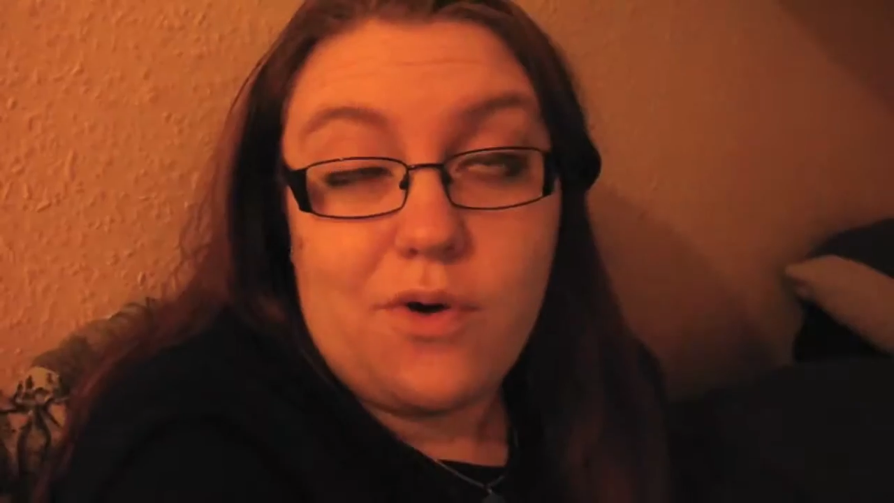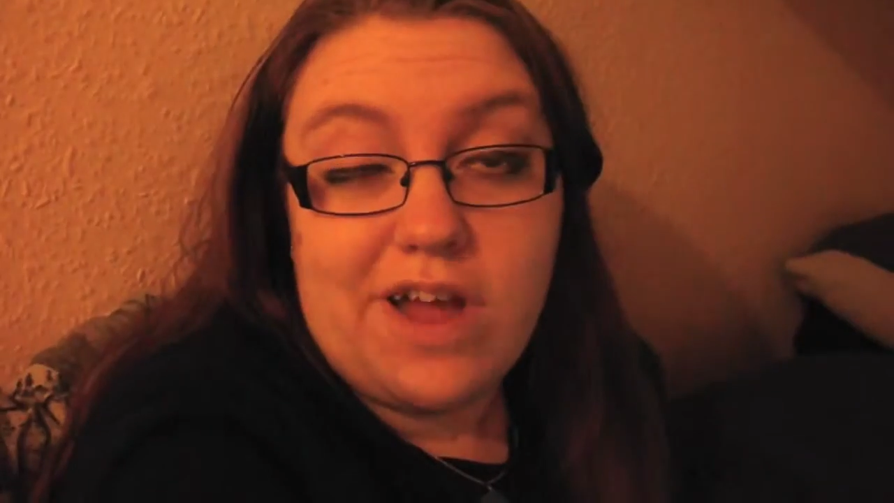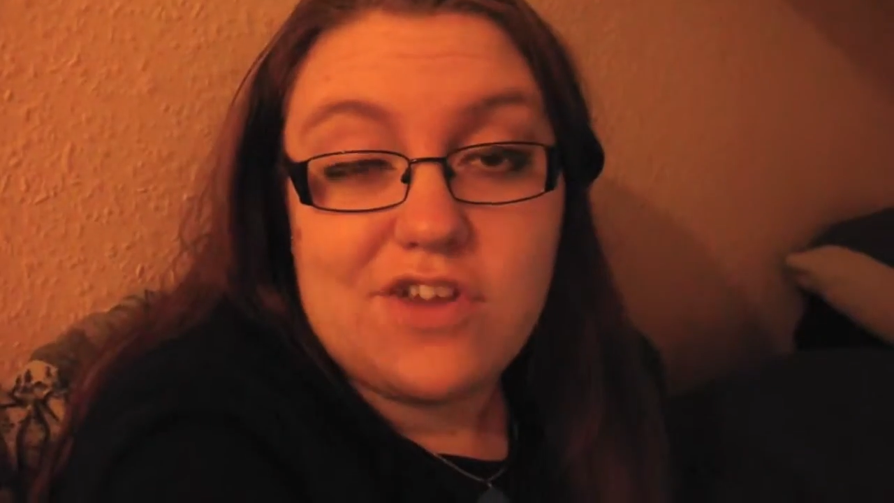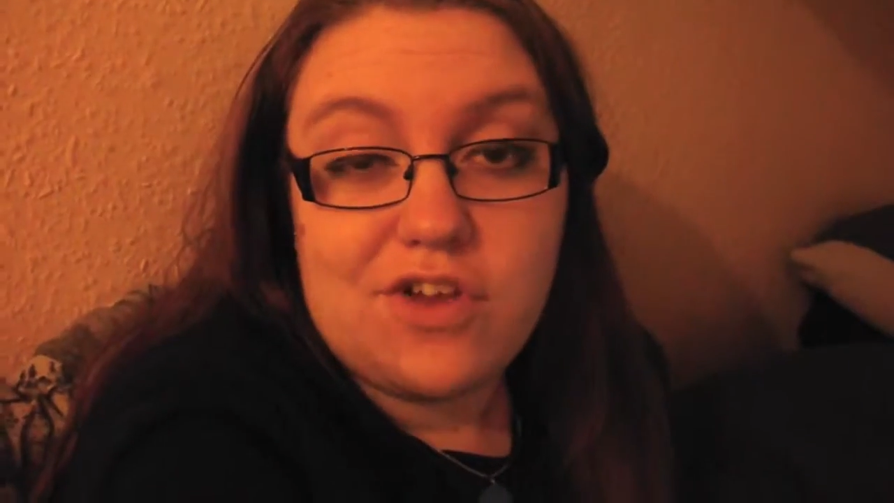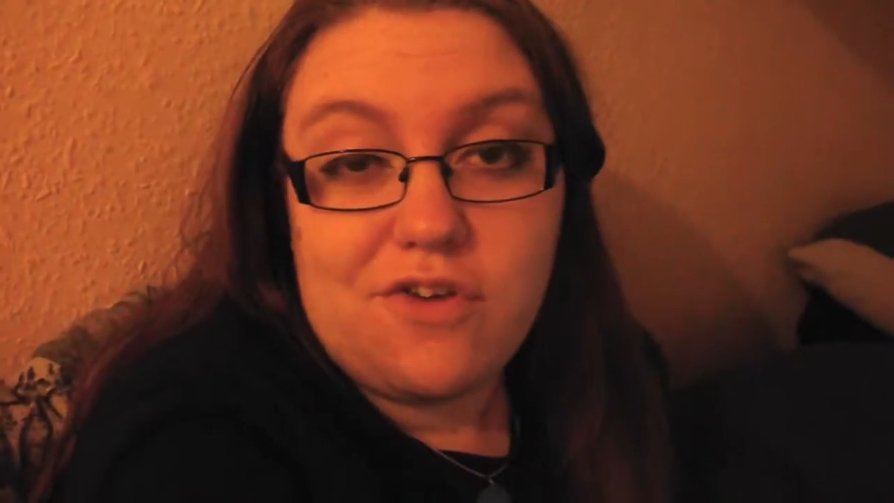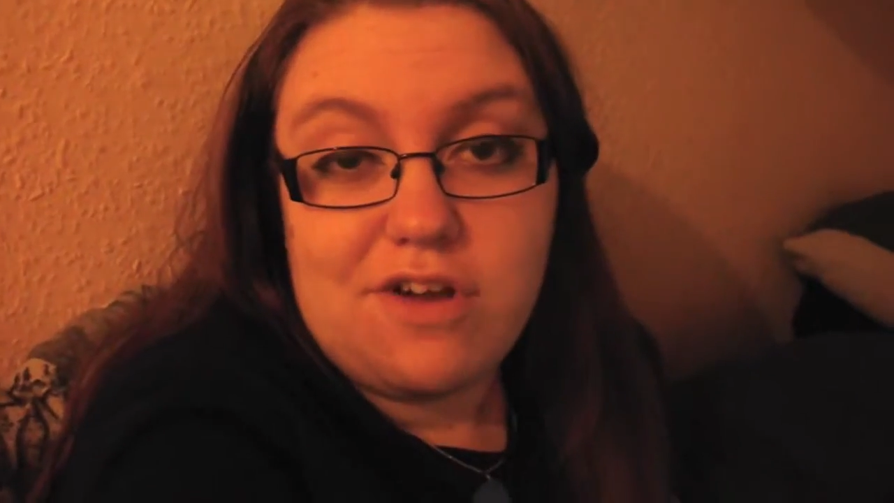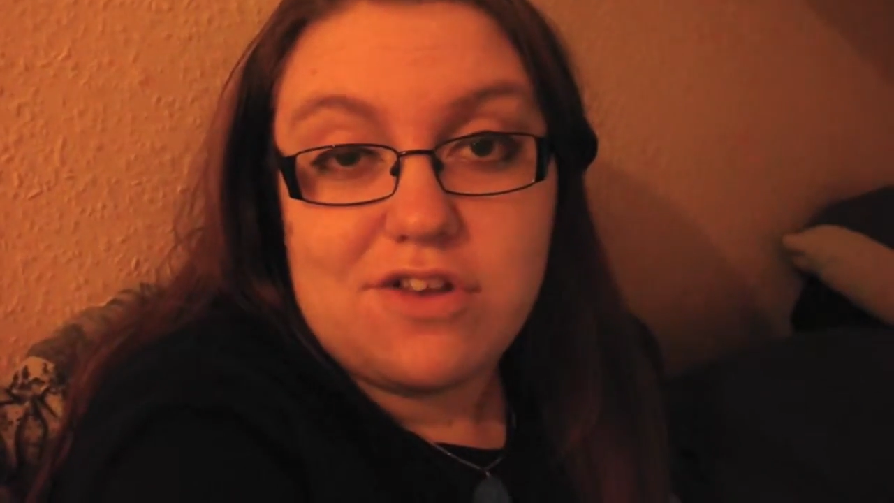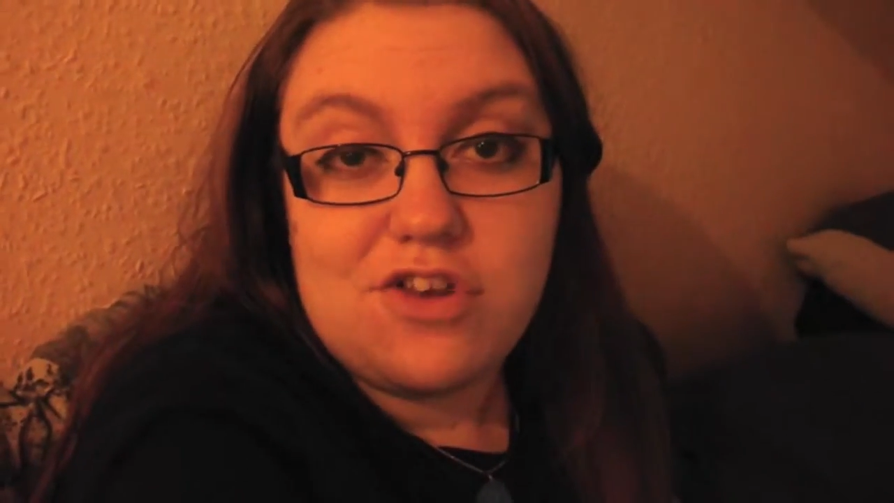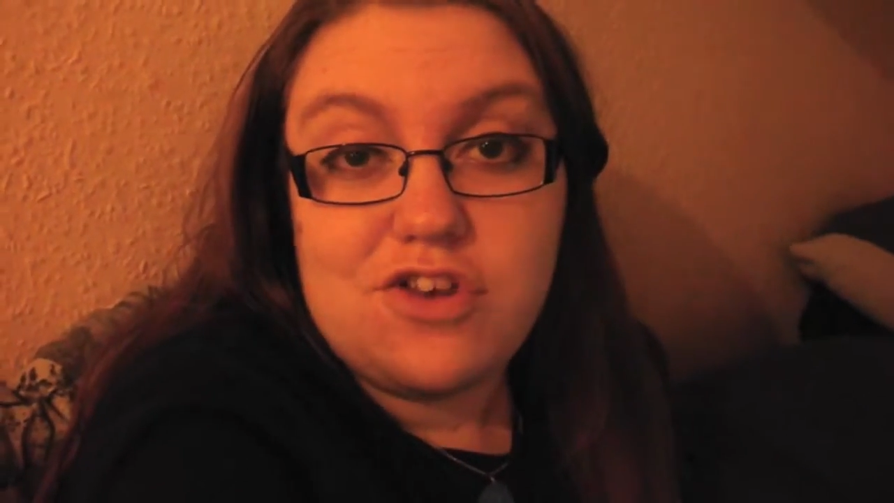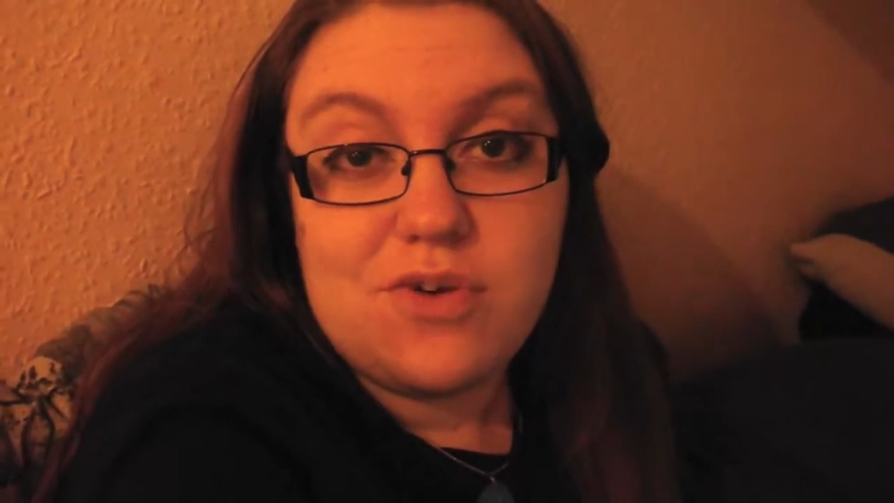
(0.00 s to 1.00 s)
I actually got
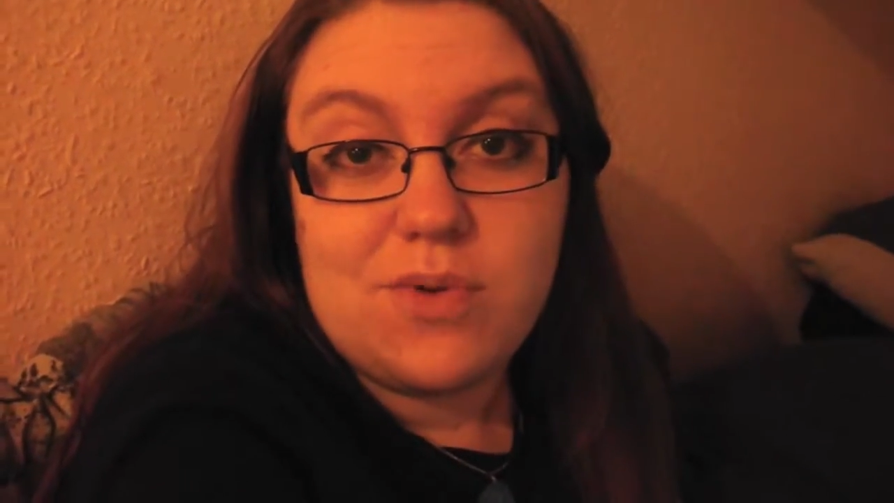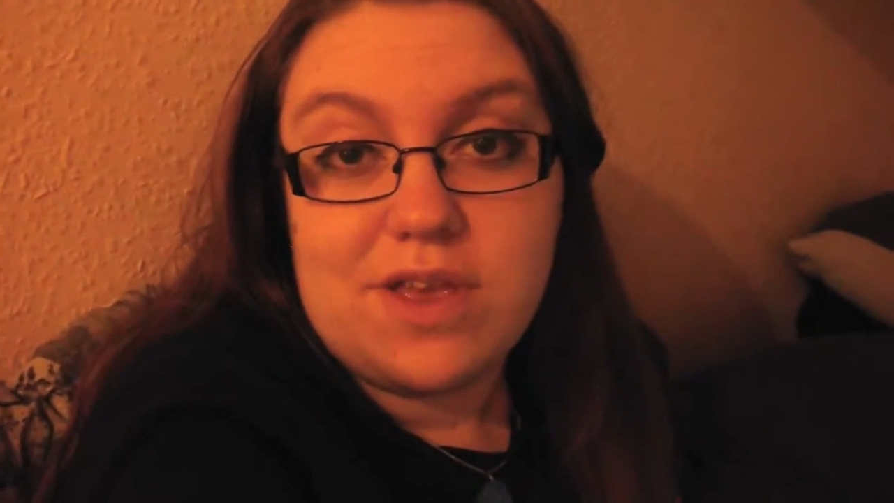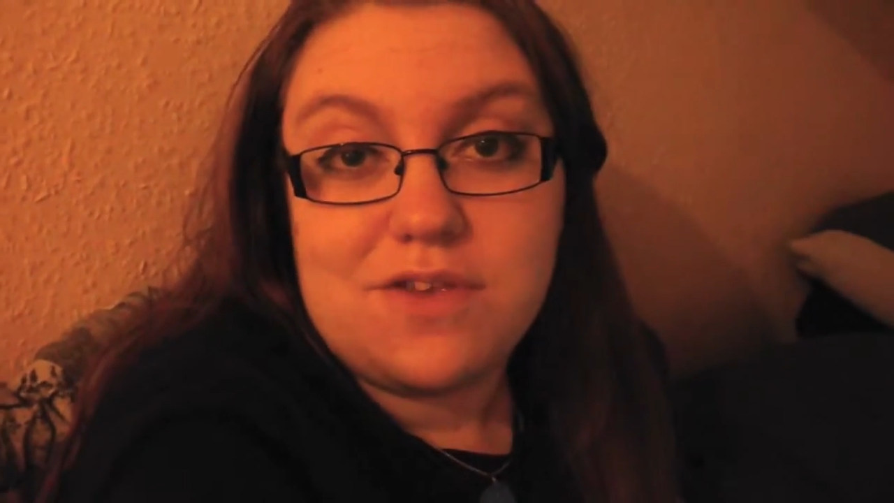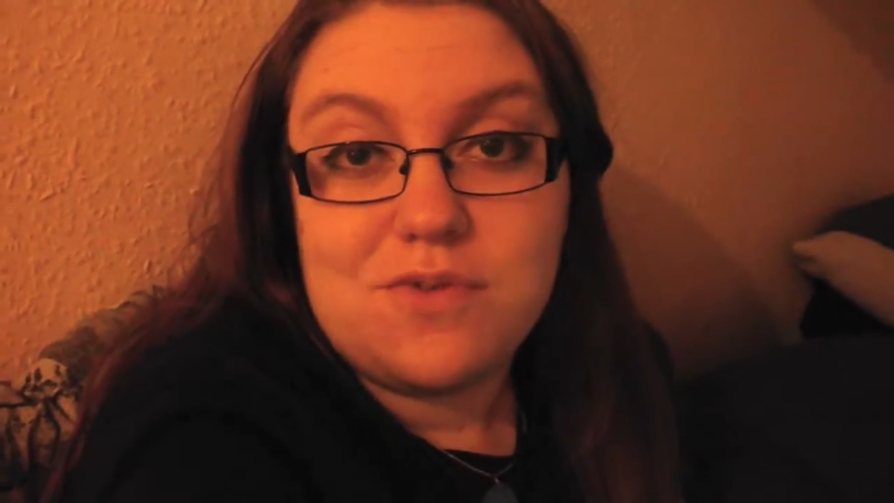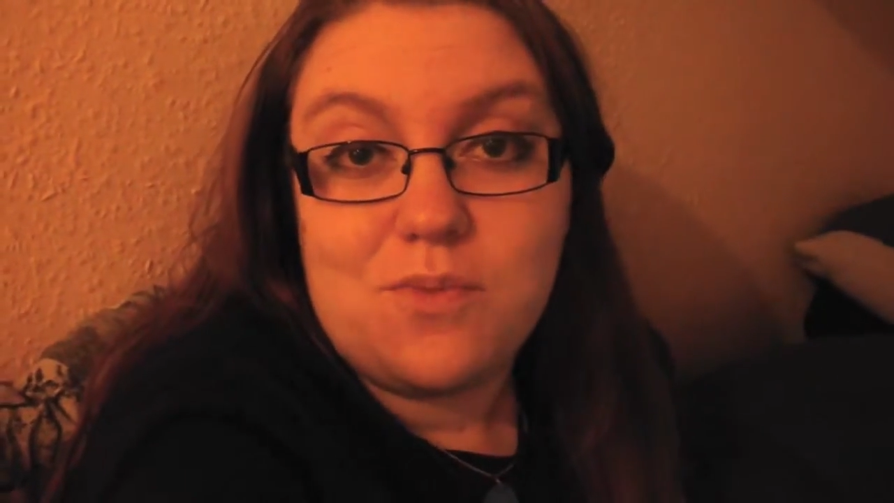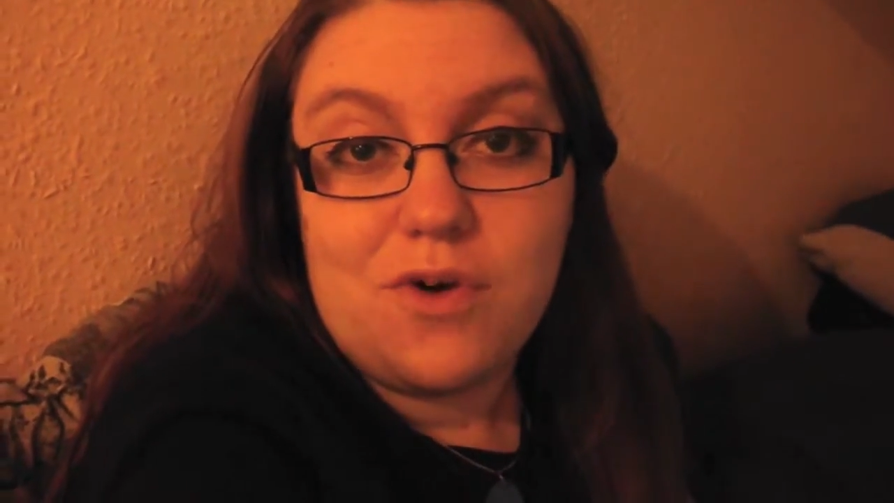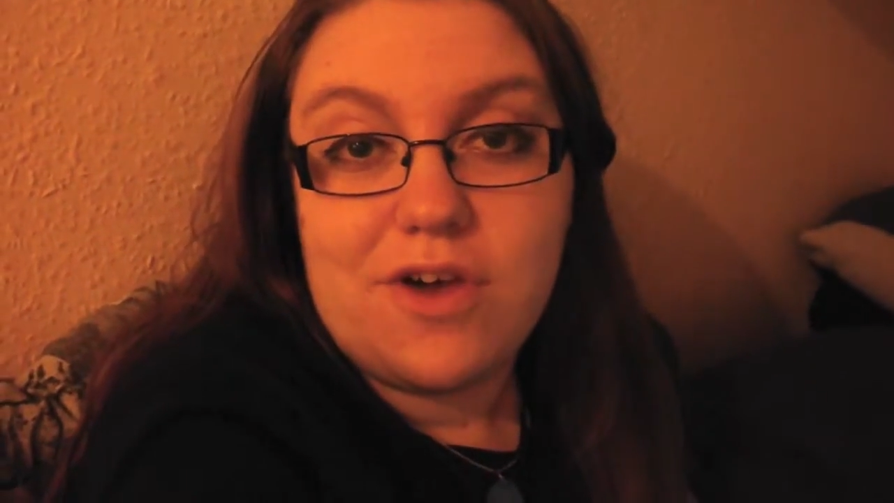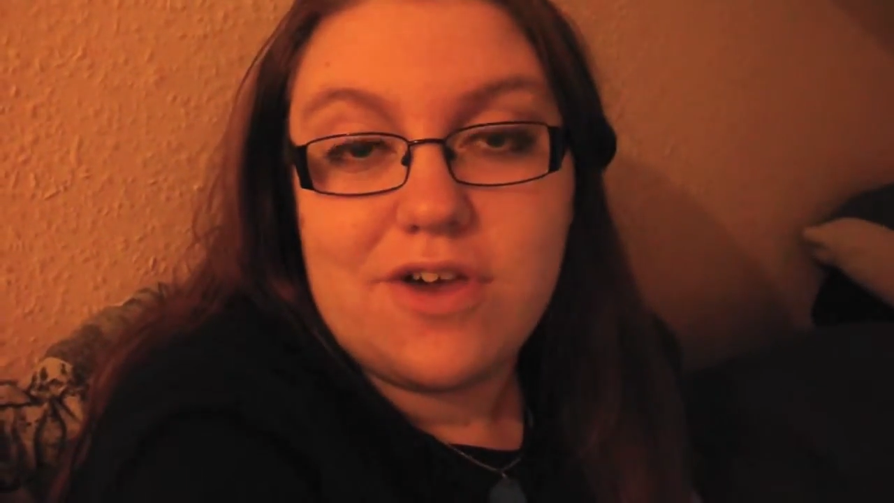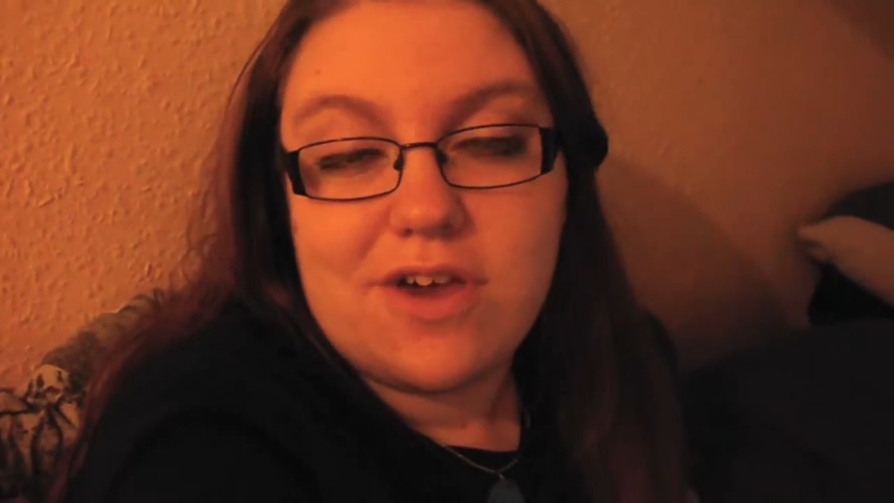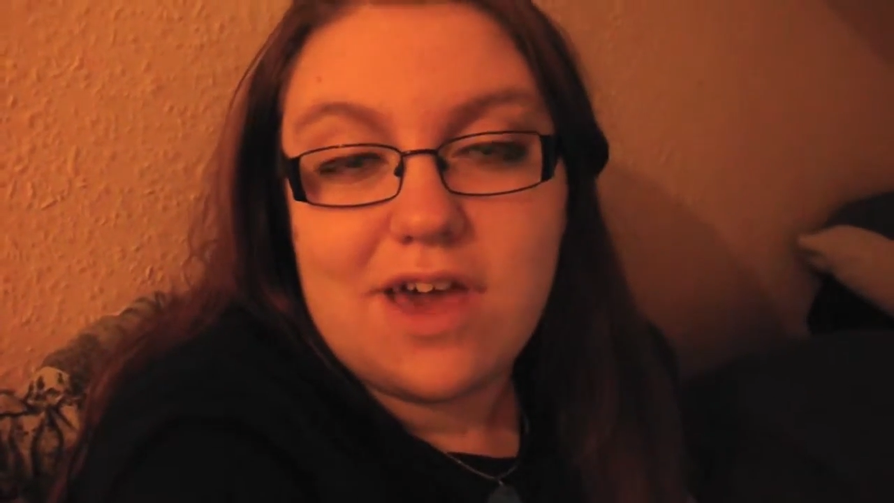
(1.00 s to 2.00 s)
around doing some
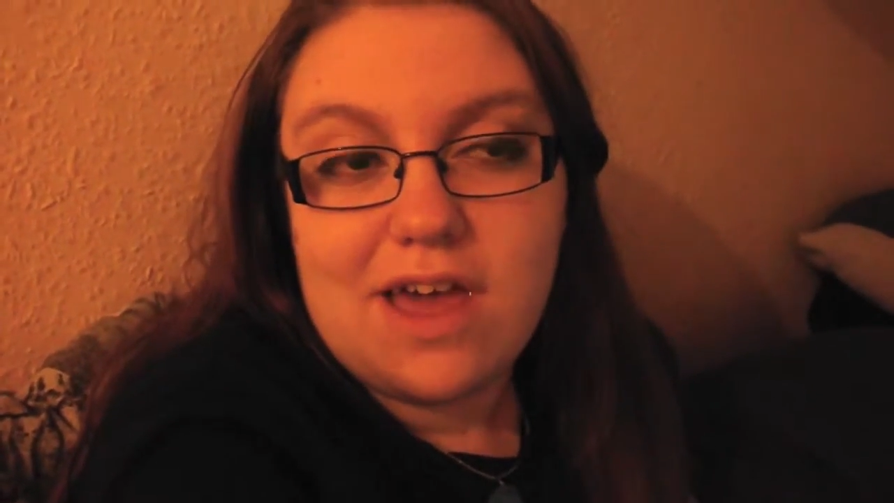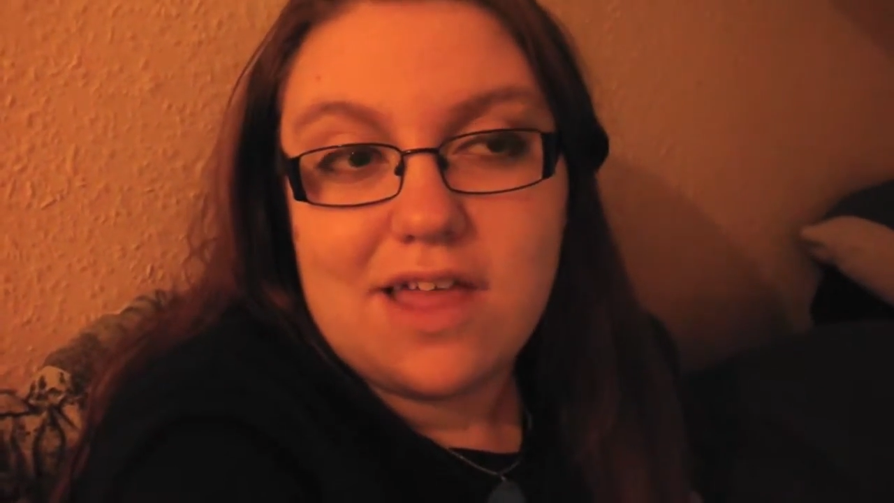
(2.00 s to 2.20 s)
work